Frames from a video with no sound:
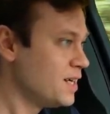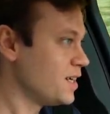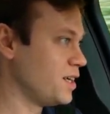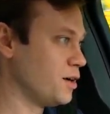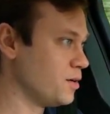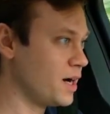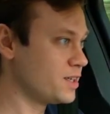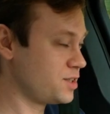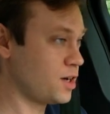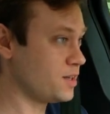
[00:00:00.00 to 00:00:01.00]
you know, I
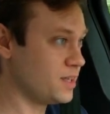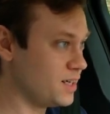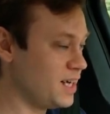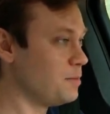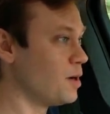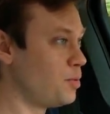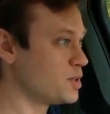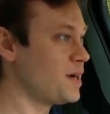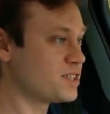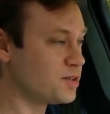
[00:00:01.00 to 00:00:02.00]
just got the email
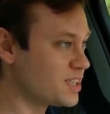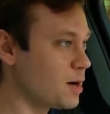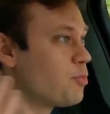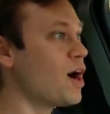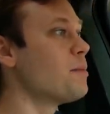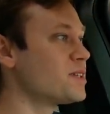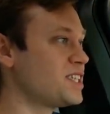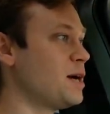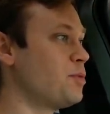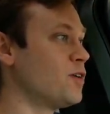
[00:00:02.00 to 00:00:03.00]
pushback. So it was like a prime
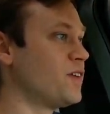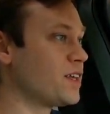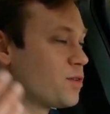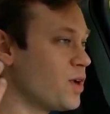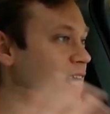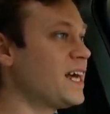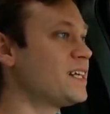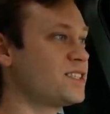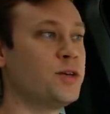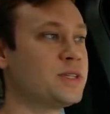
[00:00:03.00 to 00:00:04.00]
example of like the right hand
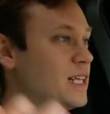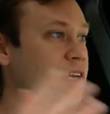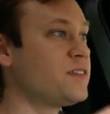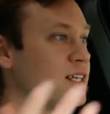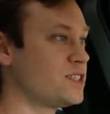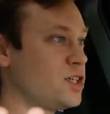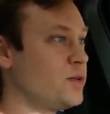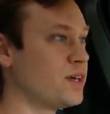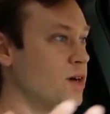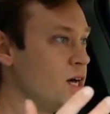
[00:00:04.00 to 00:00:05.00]
doesn't know what the left hand's
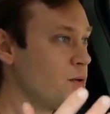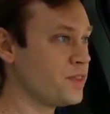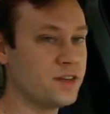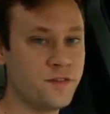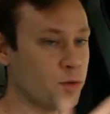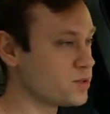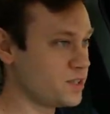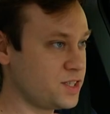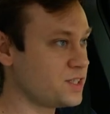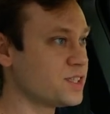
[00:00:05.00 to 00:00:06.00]
doing within Ford's
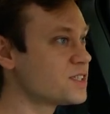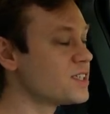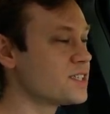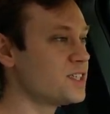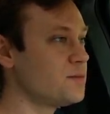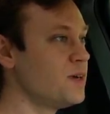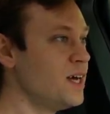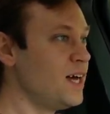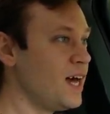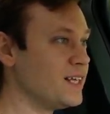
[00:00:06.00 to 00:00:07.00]
logistics system.
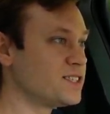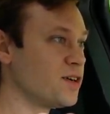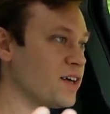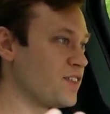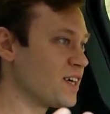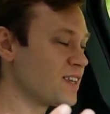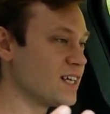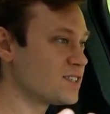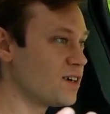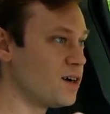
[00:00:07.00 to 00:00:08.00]
And so I think
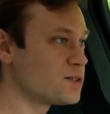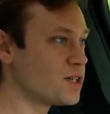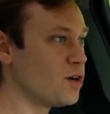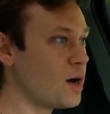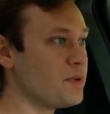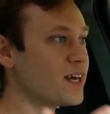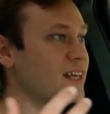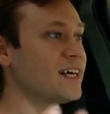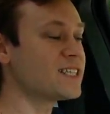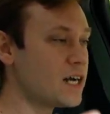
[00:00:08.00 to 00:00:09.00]
that's also, I mean,
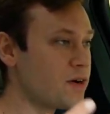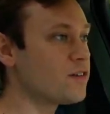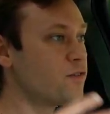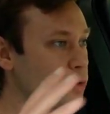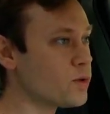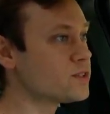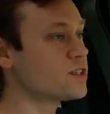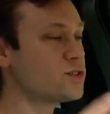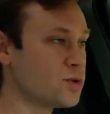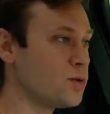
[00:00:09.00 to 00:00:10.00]
again, that's kind of out of Ford's
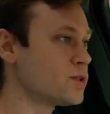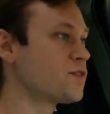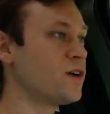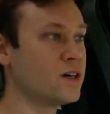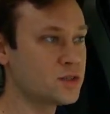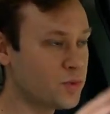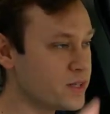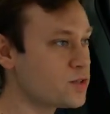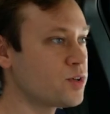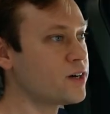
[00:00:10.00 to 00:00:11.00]
control as far as
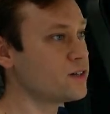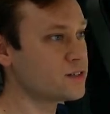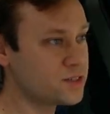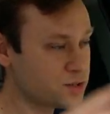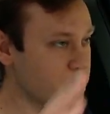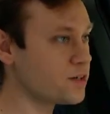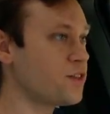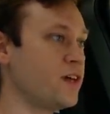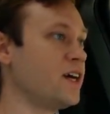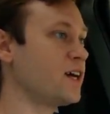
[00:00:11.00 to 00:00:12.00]
when the truckers do their
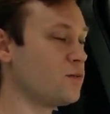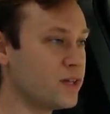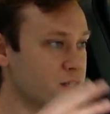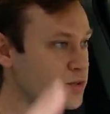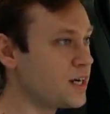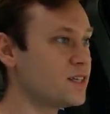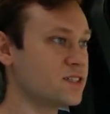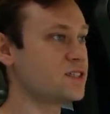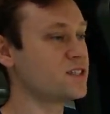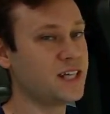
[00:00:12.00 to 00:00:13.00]
thing and when the train
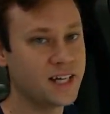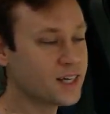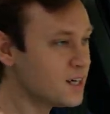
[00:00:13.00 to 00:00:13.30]
does its thing.